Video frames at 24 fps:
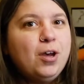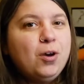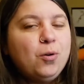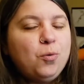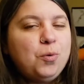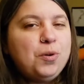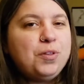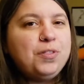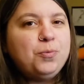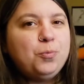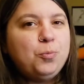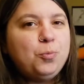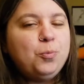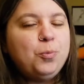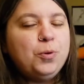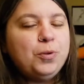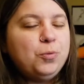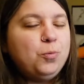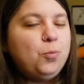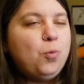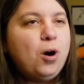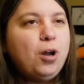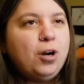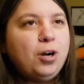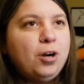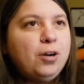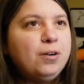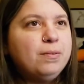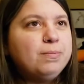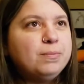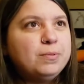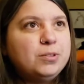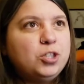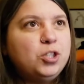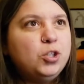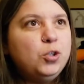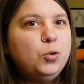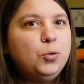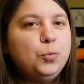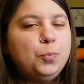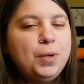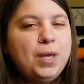one or two